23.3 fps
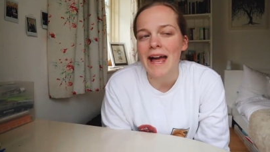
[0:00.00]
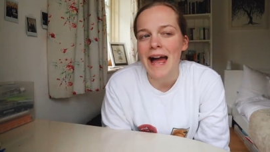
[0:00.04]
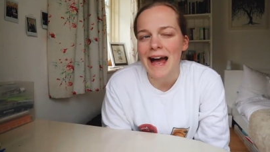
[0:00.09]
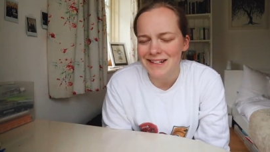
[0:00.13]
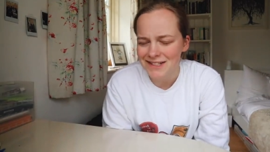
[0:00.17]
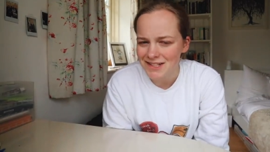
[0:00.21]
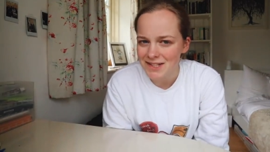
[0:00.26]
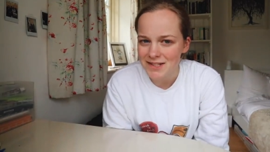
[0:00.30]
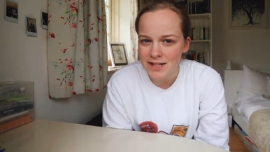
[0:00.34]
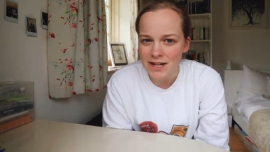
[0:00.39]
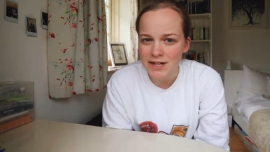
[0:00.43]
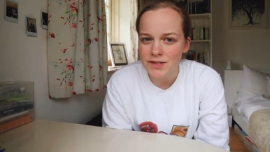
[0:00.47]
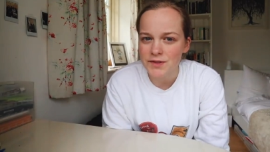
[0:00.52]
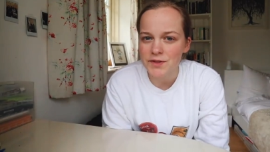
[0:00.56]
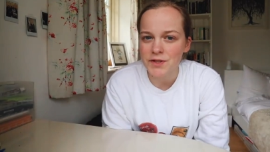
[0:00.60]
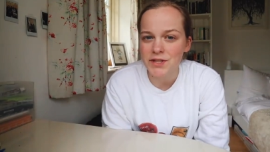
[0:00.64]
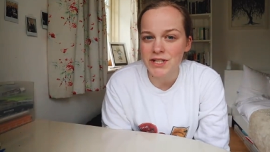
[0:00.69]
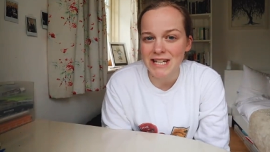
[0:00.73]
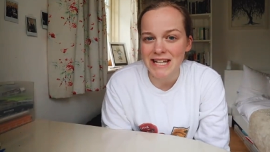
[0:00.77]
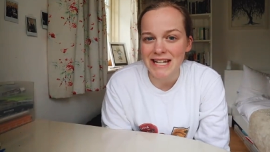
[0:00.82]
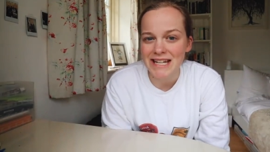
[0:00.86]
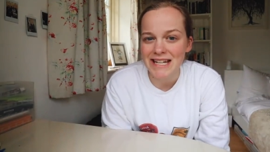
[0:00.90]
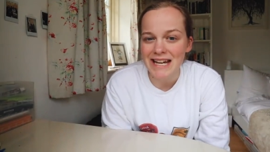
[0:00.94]
exercise
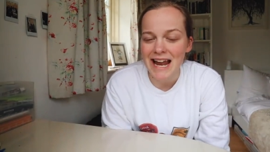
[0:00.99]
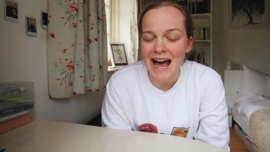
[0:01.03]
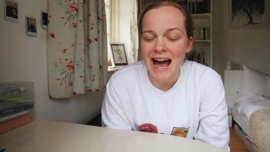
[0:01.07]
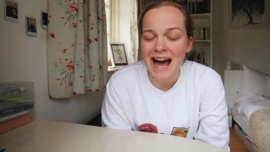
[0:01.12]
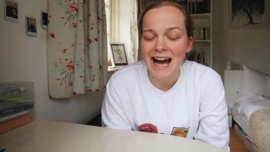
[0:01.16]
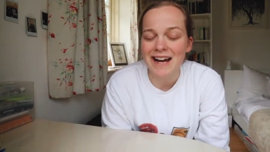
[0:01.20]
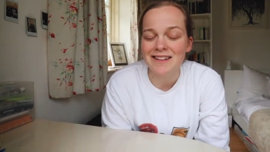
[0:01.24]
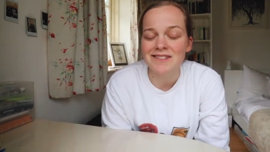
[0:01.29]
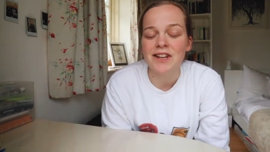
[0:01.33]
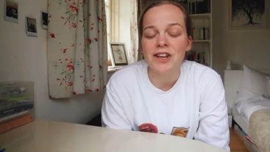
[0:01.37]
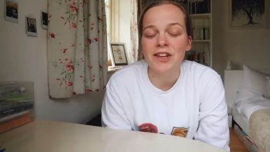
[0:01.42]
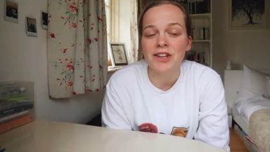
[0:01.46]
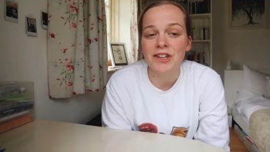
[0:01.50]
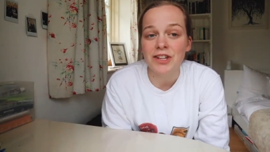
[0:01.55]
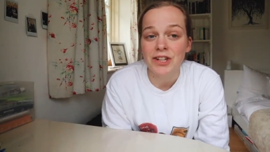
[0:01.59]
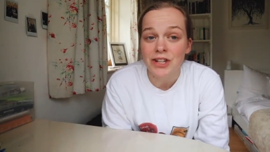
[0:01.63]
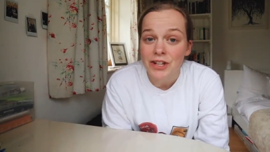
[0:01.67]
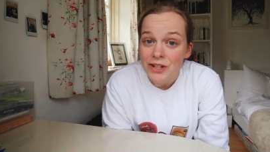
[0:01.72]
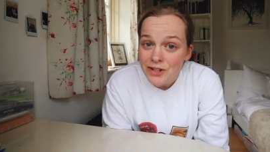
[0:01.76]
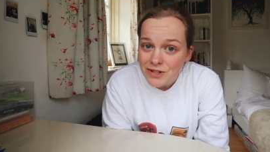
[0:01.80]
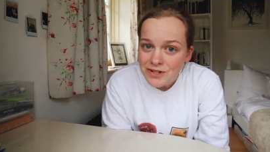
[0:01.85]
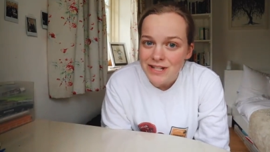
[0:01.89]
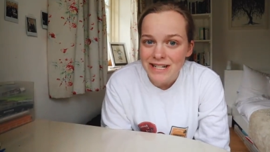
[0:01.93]
routine has
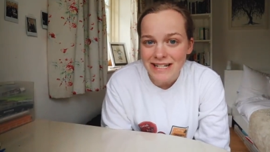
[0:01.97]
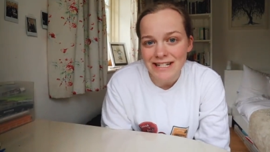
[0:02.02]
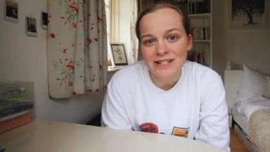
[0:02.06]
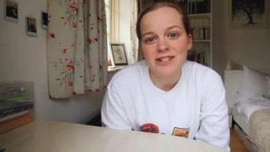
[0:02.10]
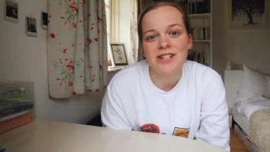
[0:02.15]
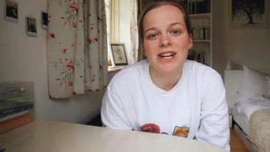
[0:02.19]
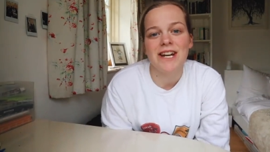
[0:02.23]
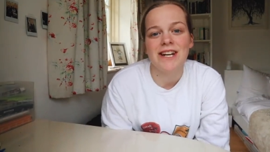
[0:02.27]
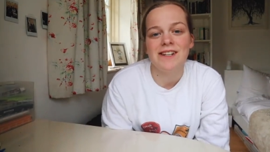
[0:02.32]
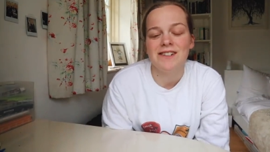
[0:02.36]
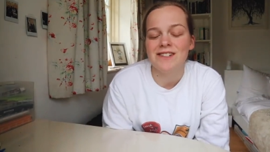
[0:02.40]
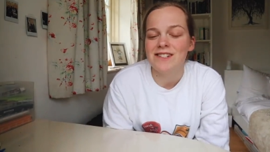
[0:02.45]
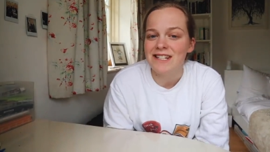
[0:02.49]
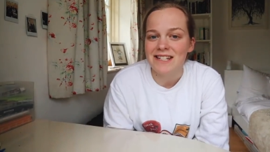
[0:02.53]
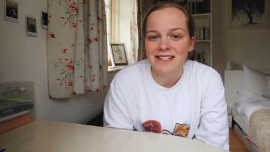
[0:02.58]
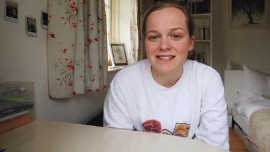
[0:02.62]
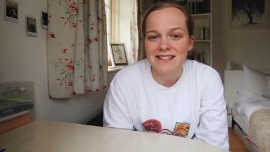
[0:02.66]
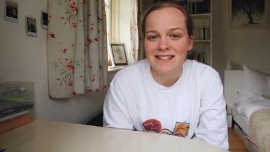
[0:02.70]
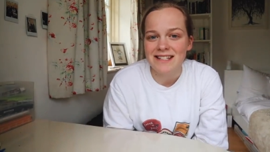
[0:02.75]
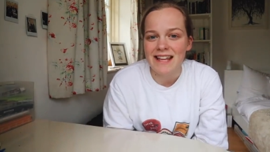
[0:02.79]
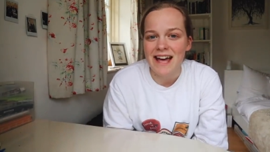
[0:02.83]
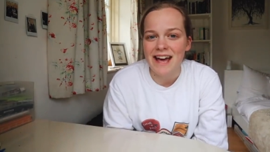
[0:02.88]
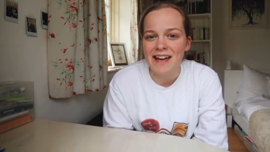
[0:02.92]
hugely changed
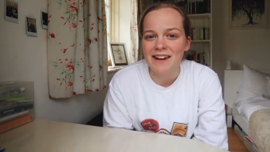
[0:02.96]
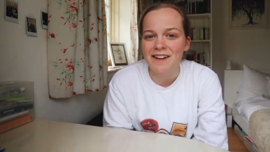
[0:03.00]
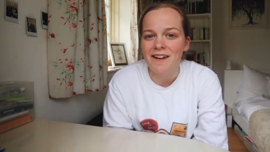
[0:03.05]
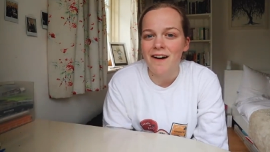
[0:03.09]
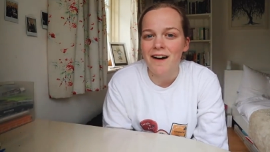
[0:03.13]
since then.